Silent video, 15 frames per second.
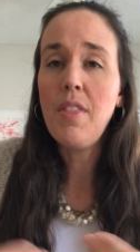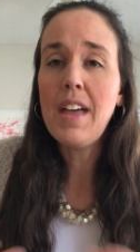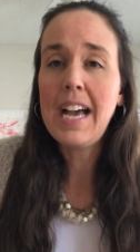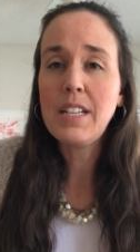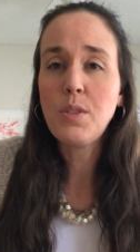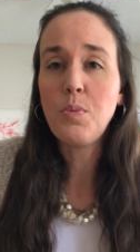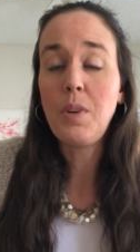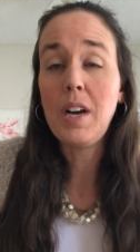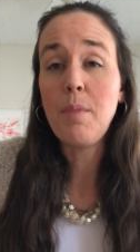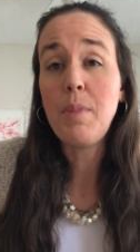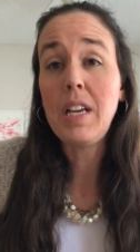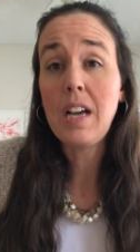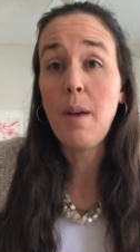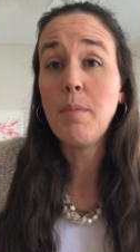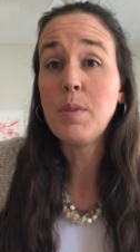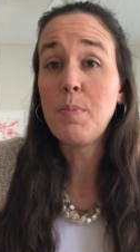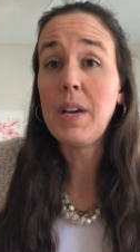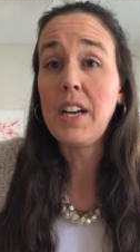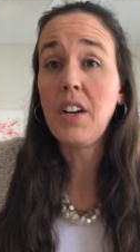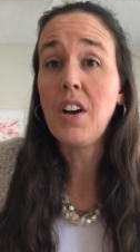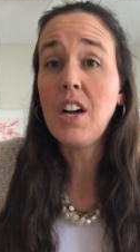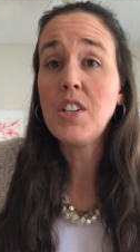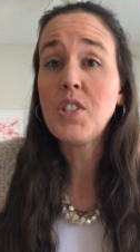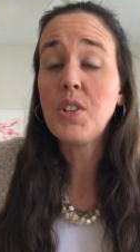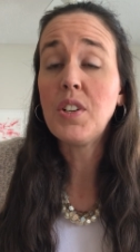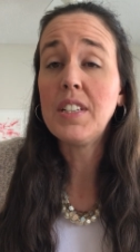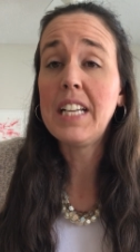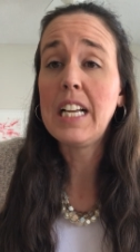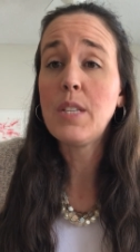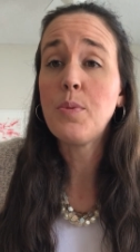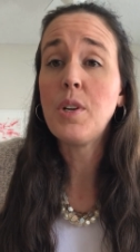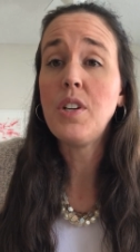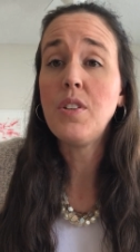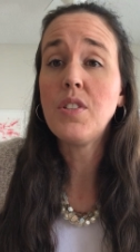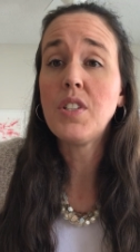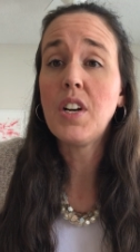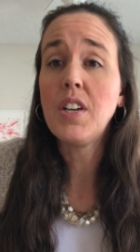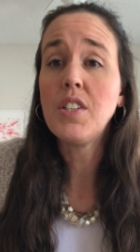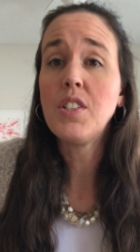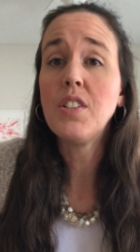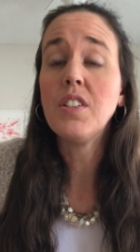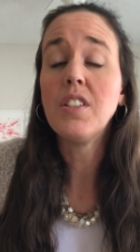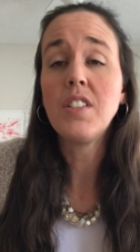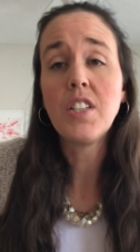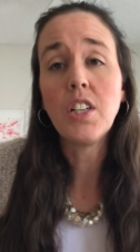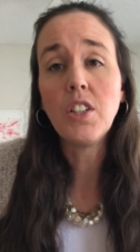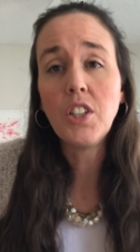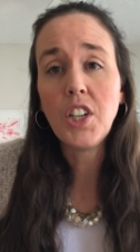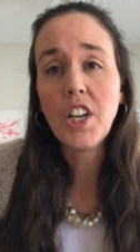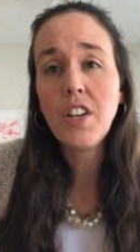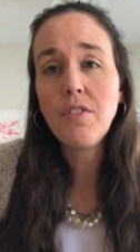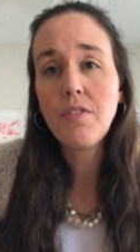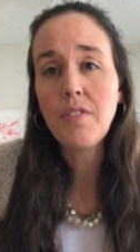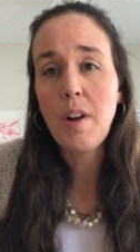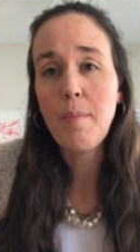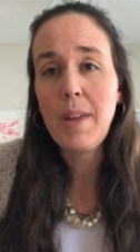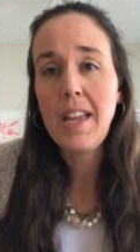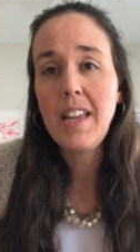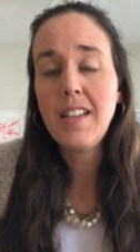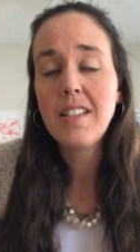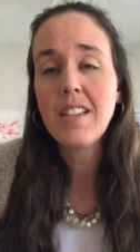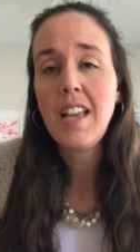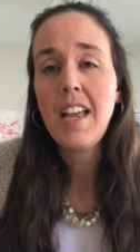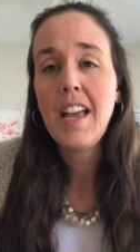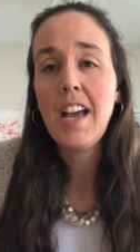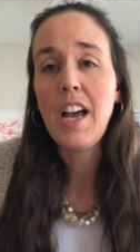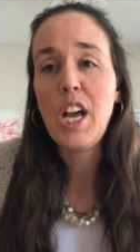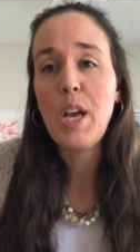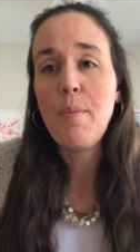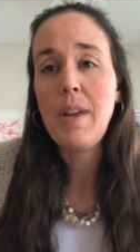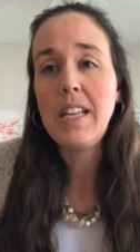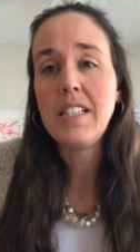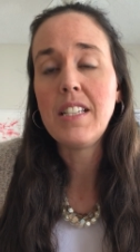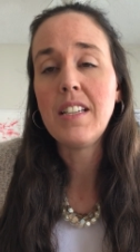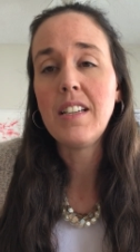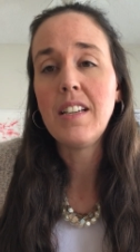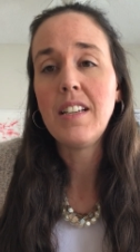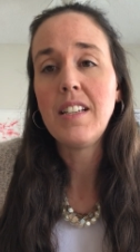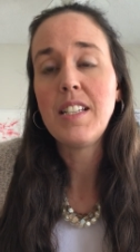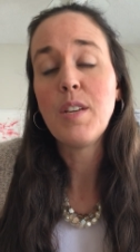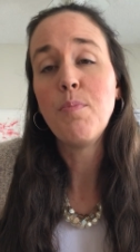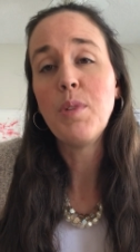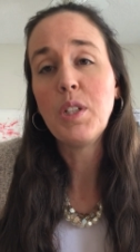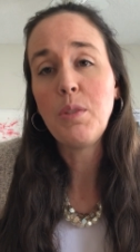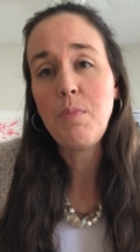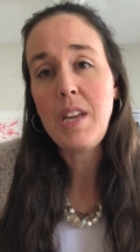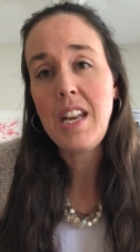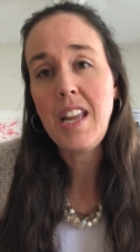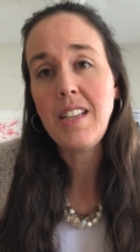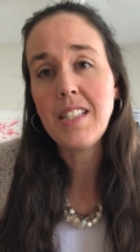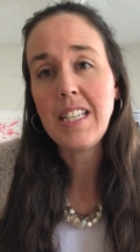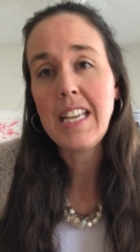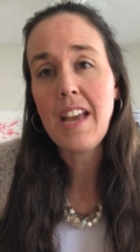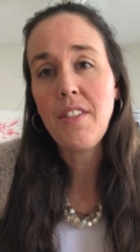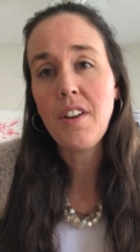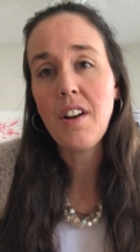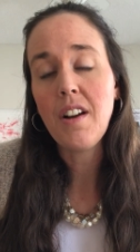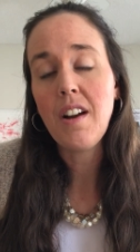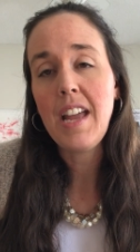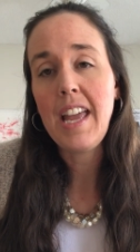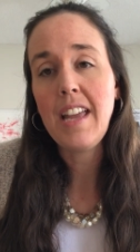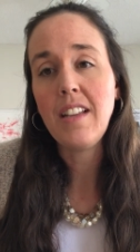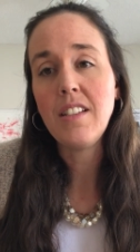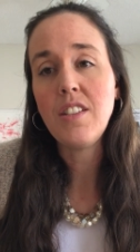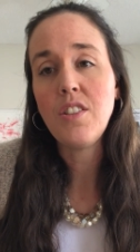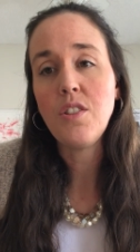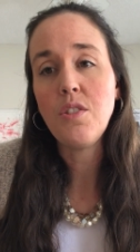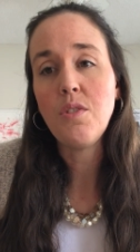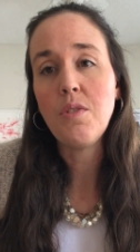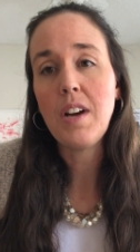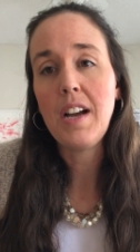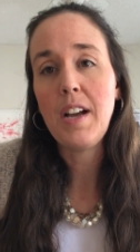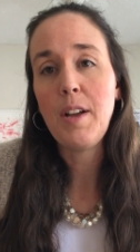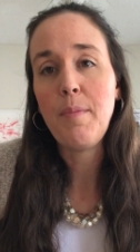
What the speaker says: That's where it becomes pedagogical, and that's where you start to learn from it, and to build meaning together, and to